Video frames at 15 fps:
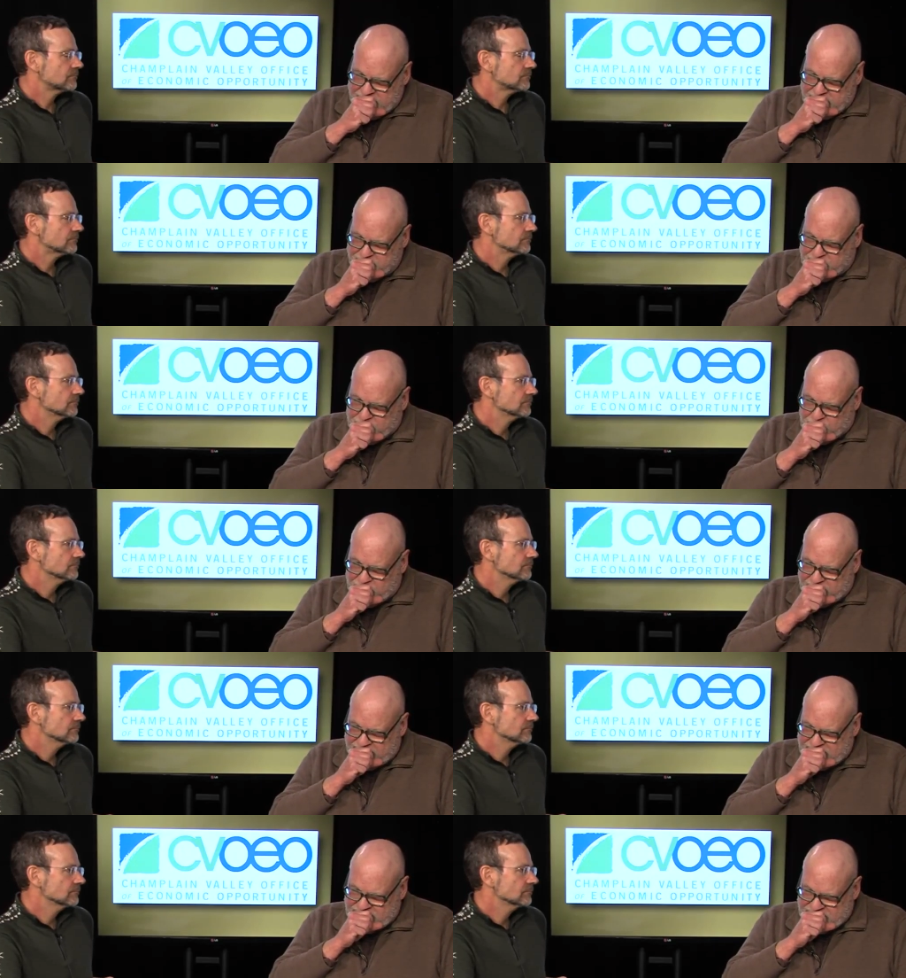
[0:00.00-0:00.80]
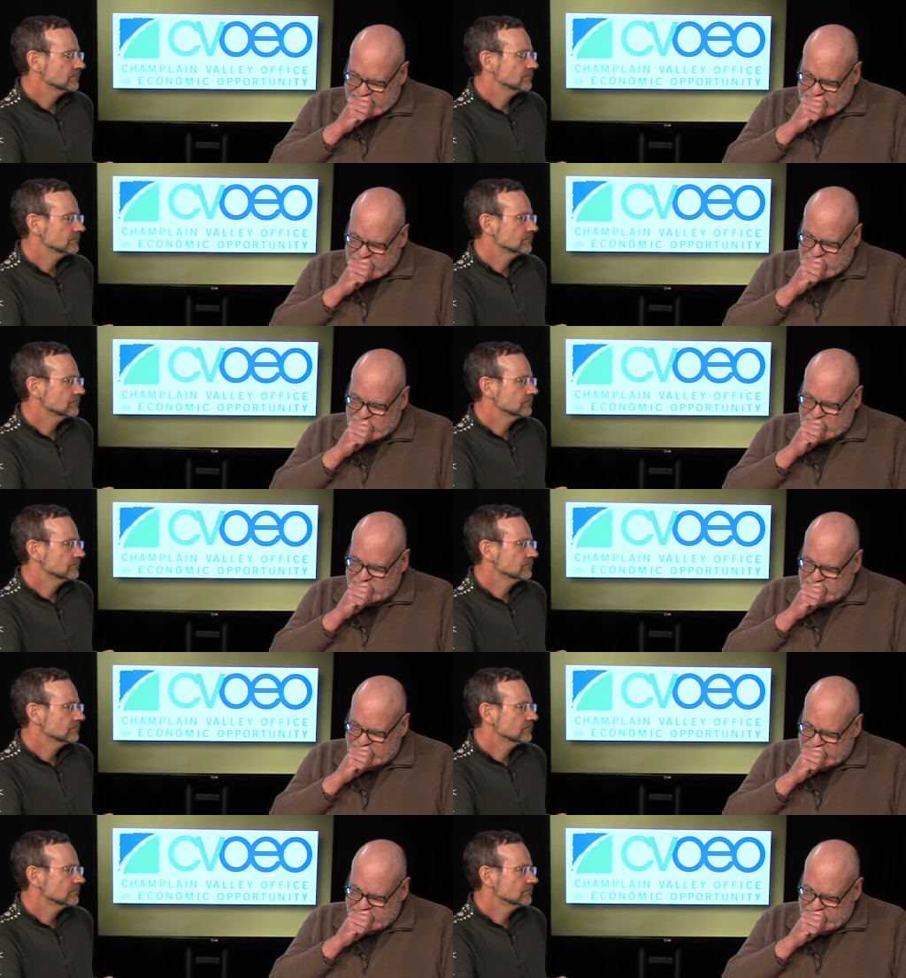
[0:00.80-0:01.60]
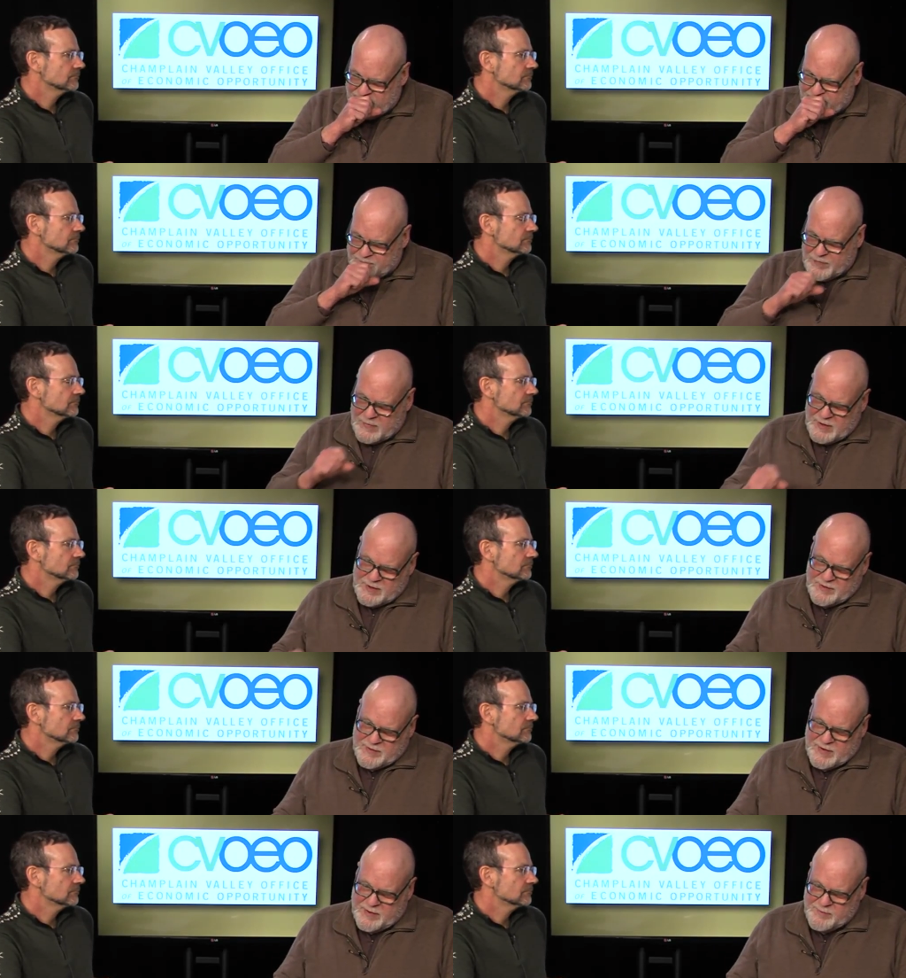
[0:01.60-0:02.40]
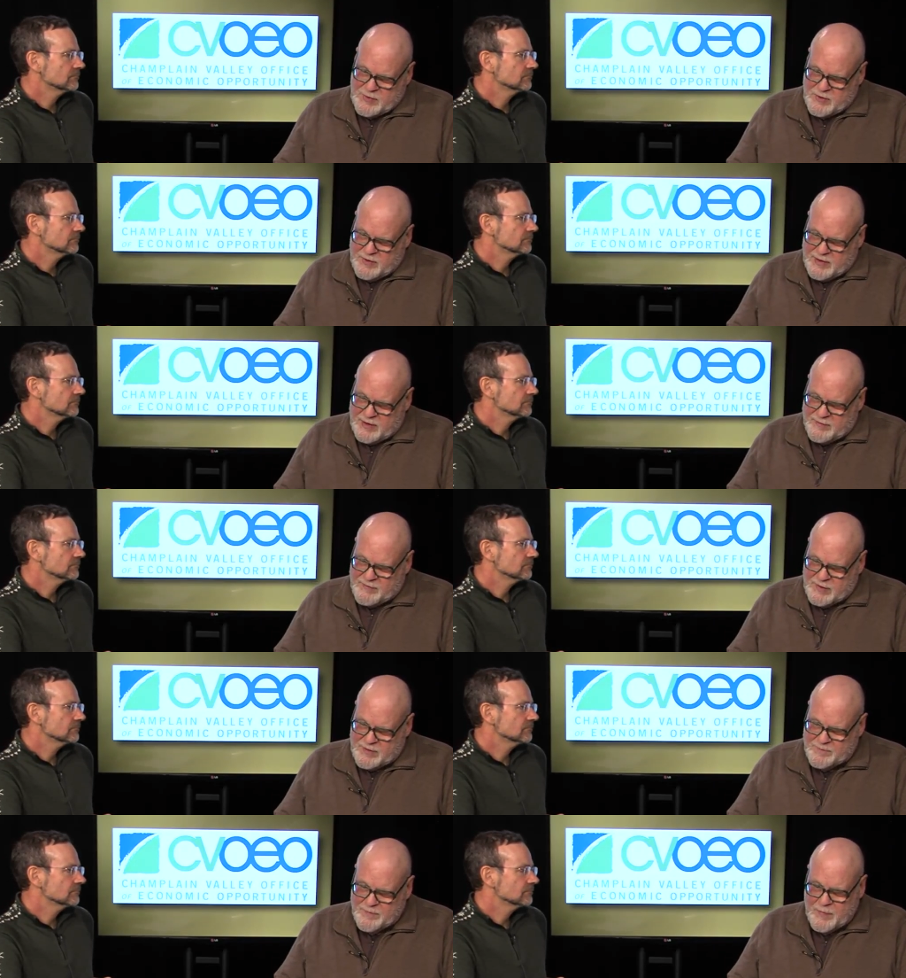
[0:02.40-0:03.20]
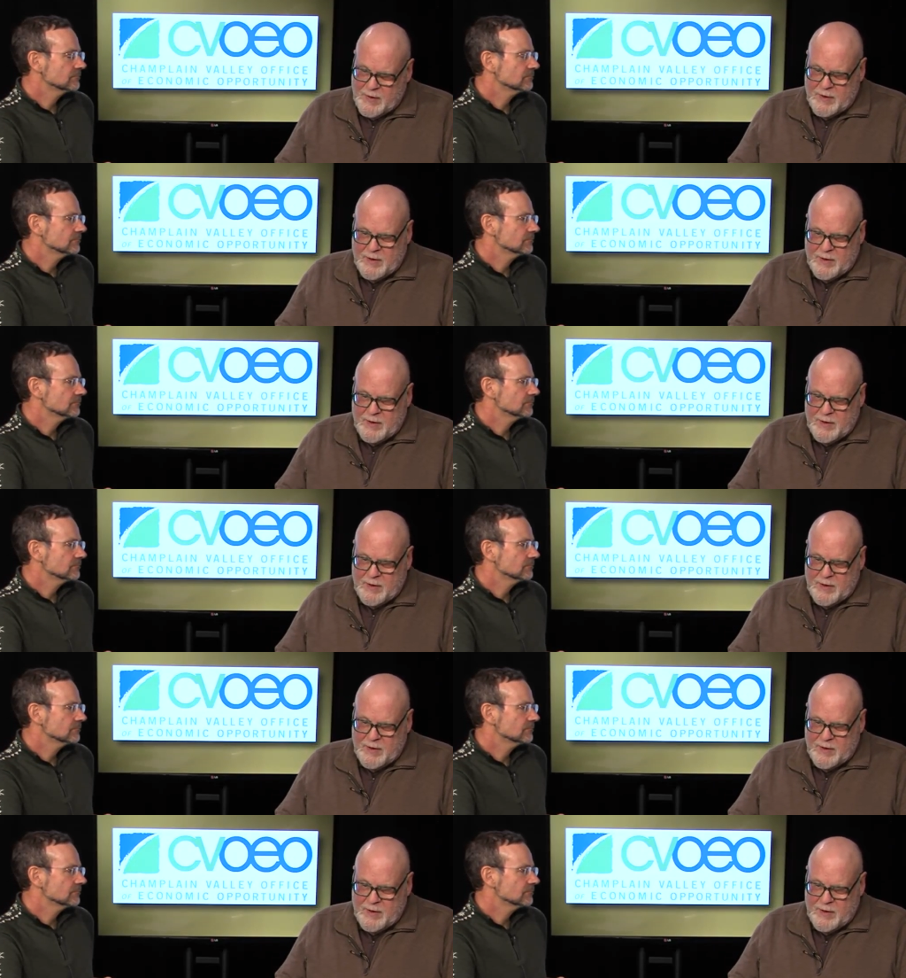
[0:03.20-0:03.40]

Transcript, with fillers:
Speaker 1: important to anytime you have a